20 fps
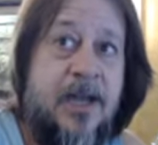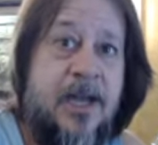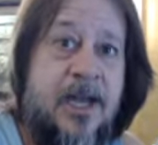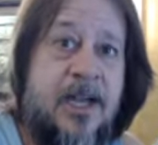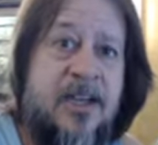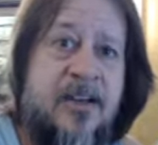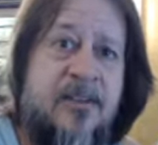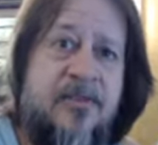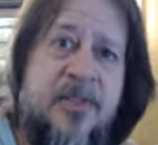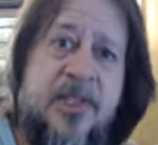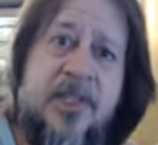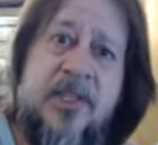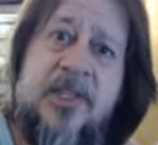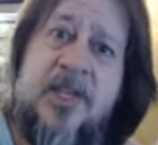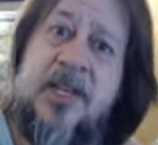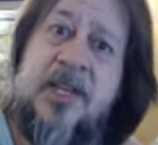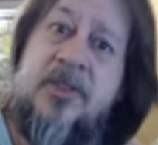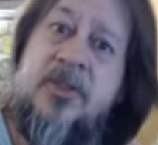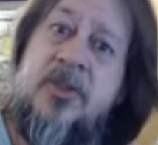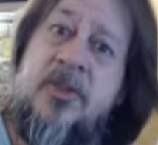I have to
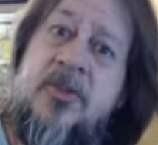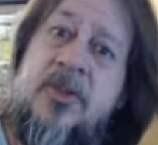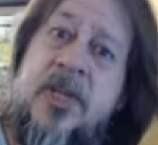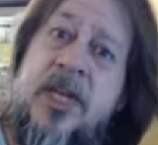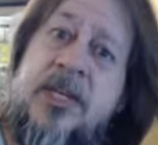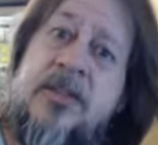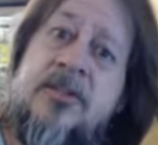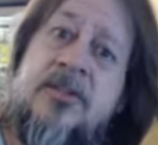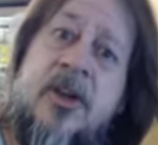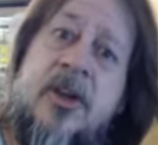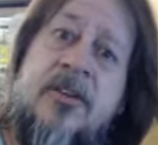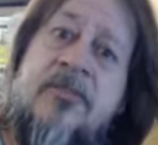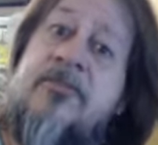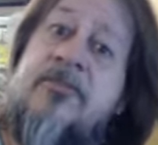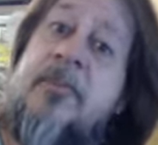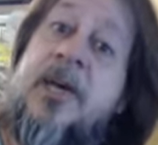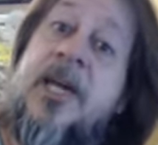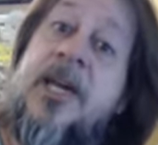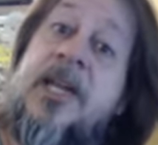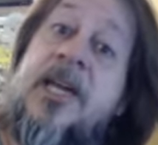take 2 days
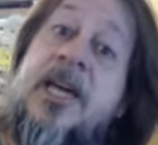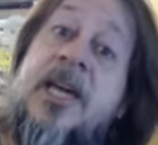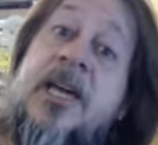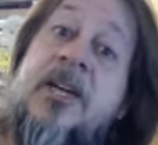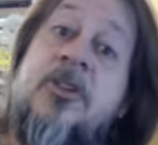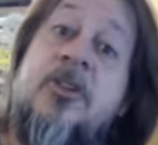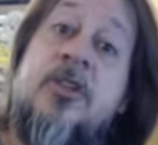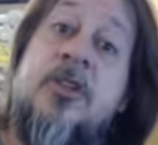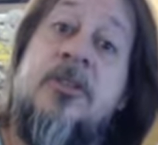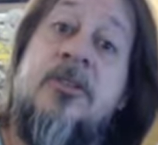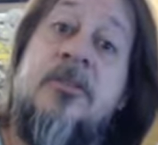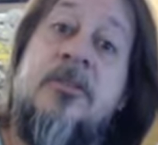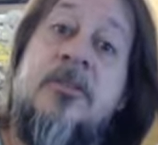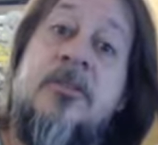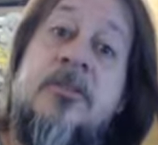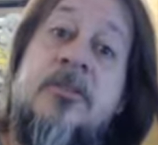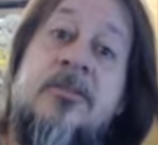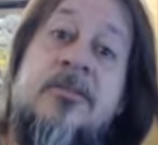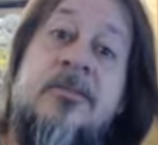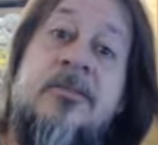off medication
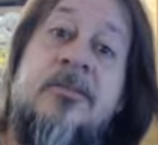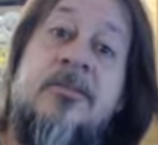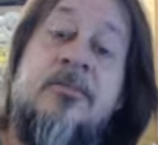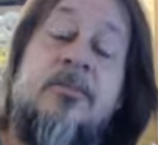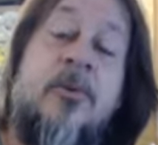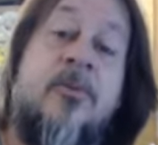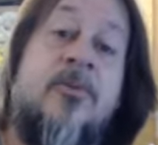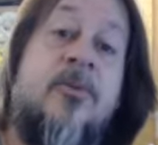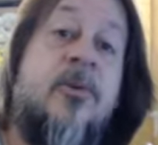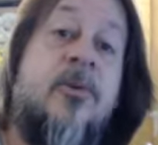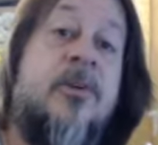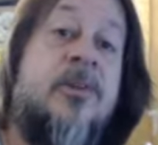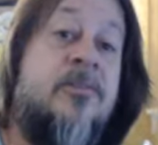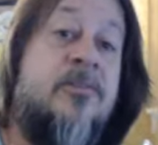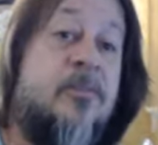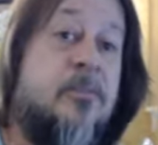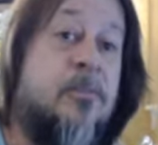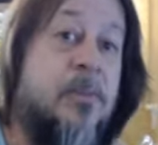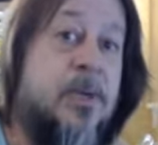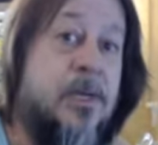before
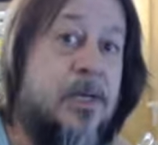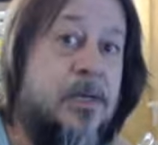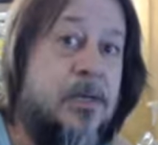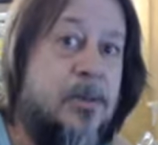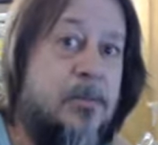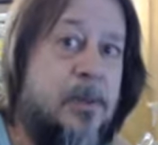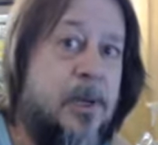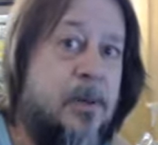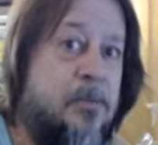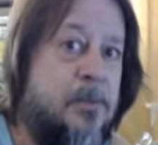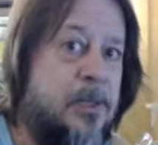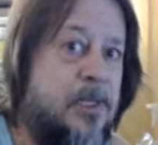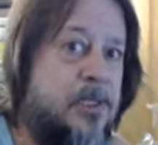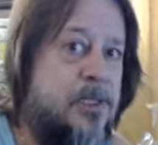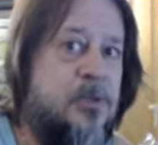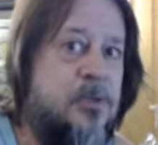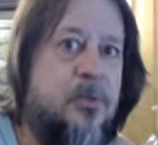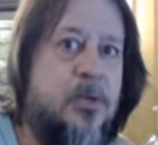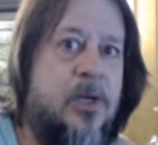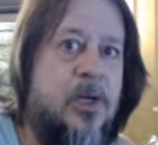even picking them up,
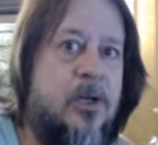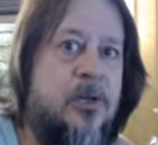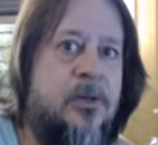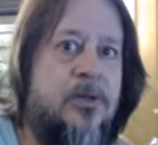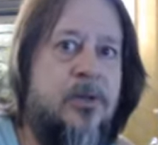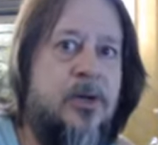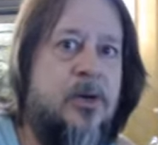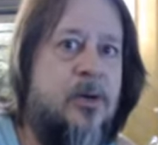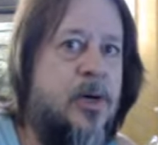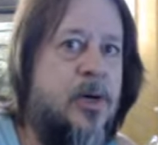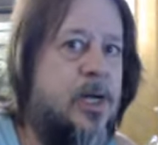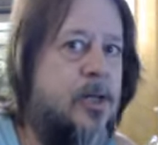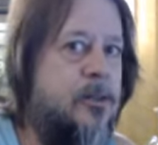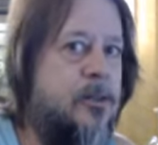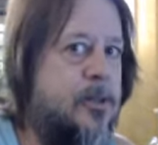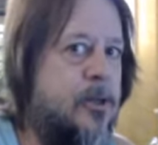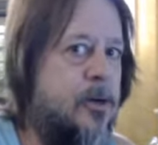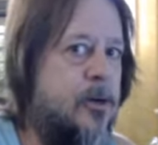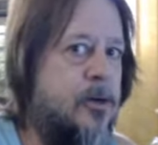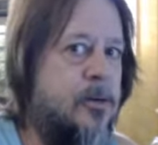because we all know how
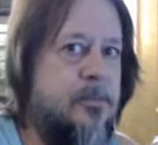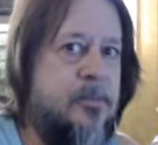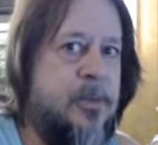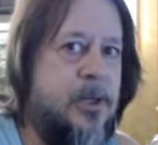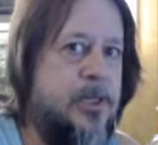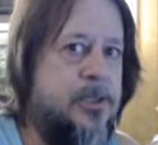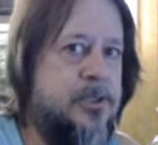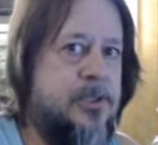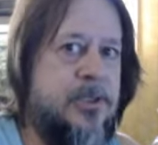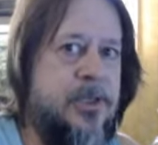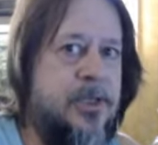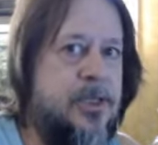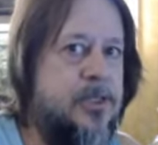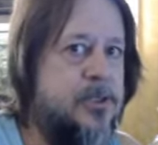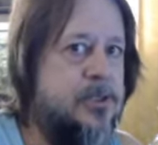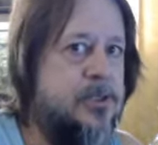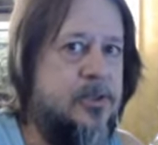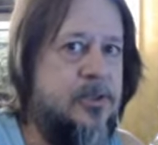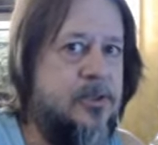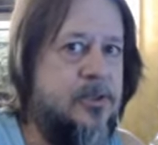long pot
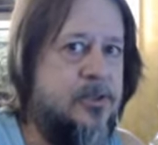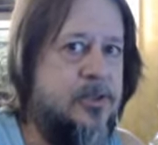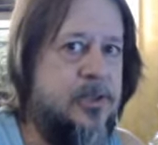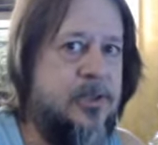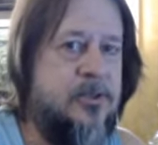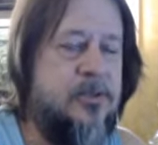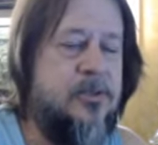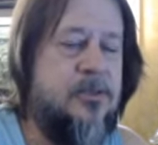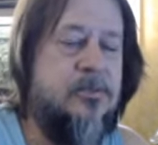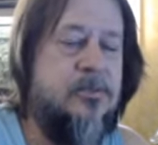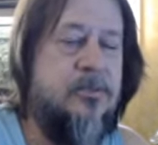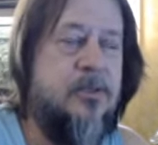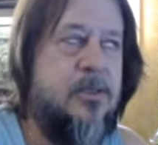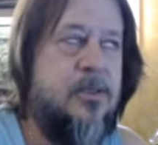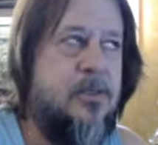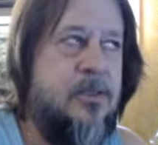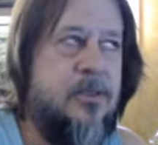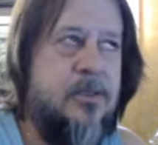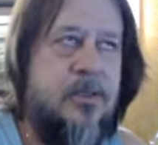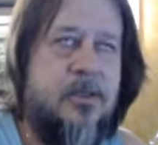stays in your system.
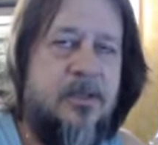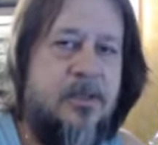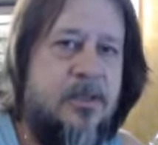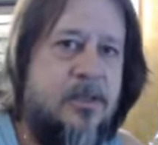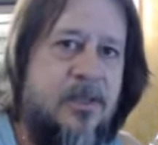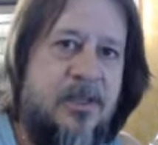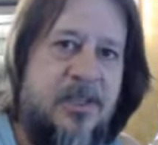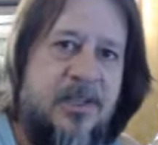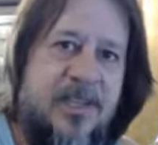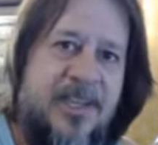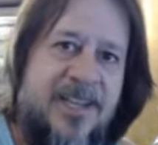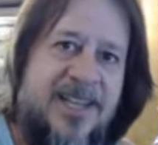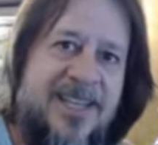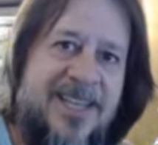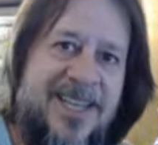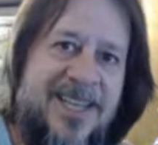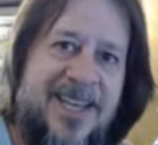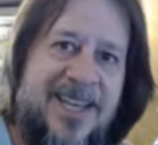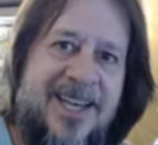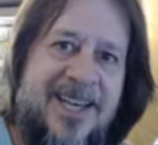
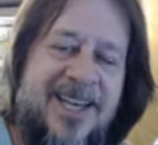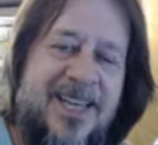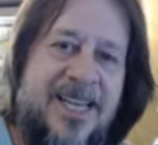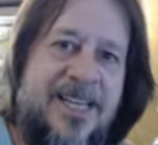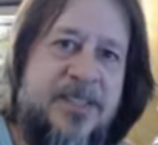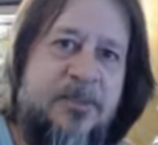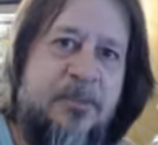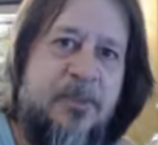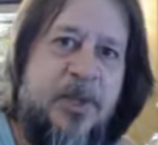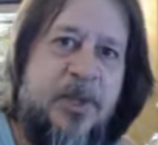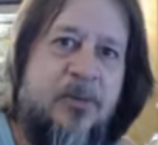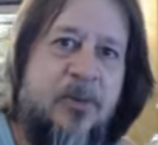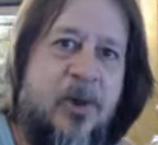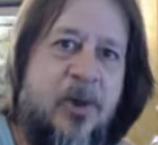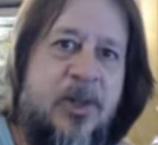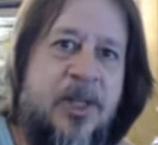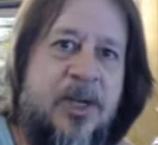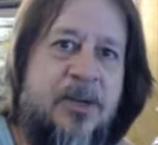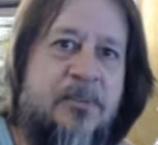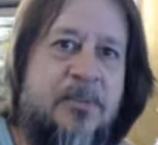Yeah, that's me
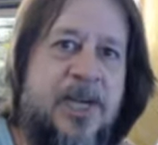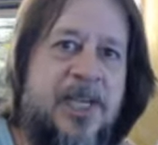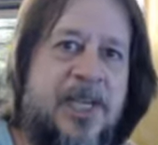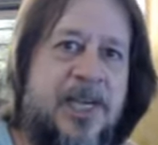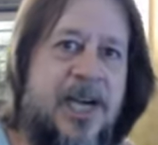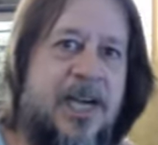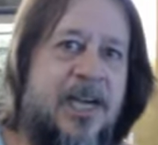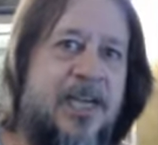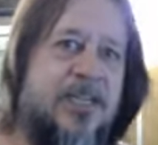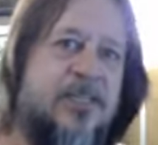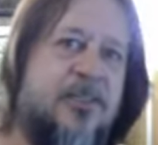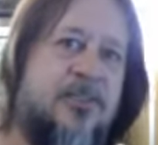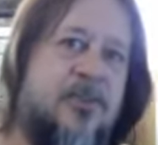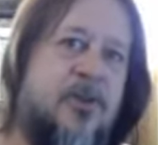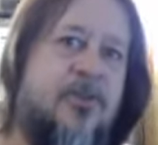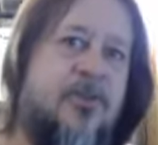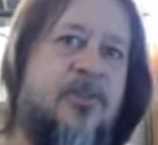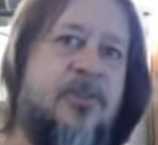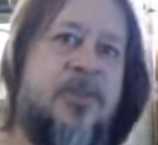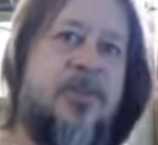rolling my eyes
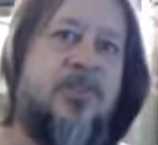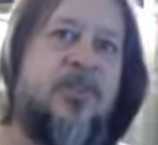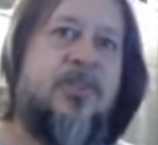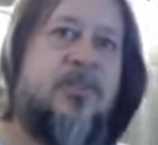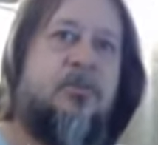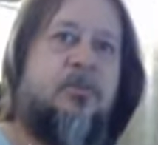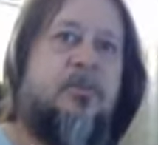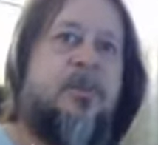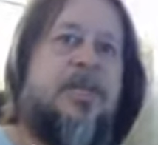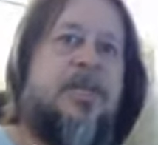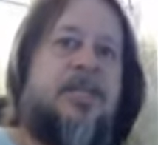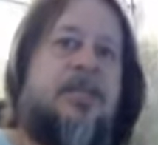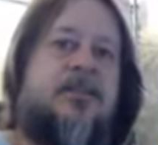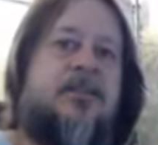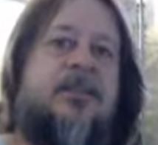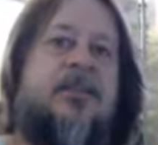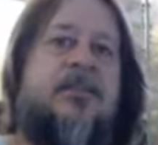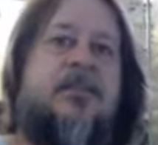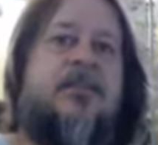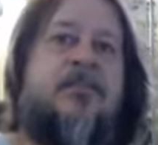over the
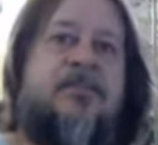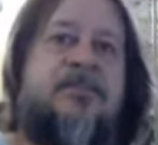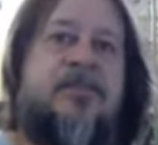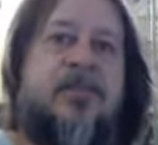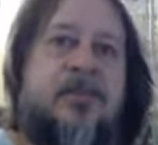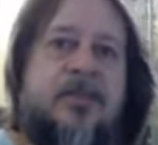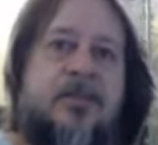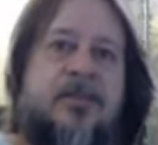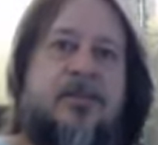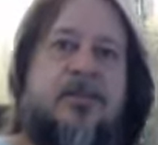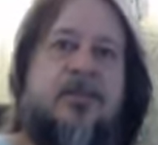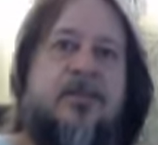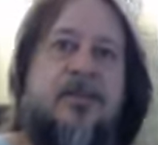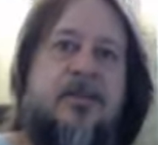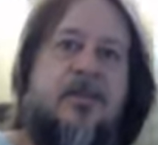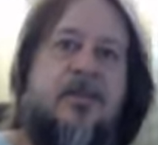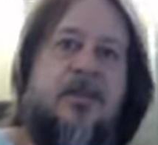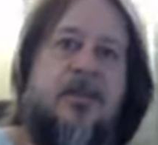stupidity of the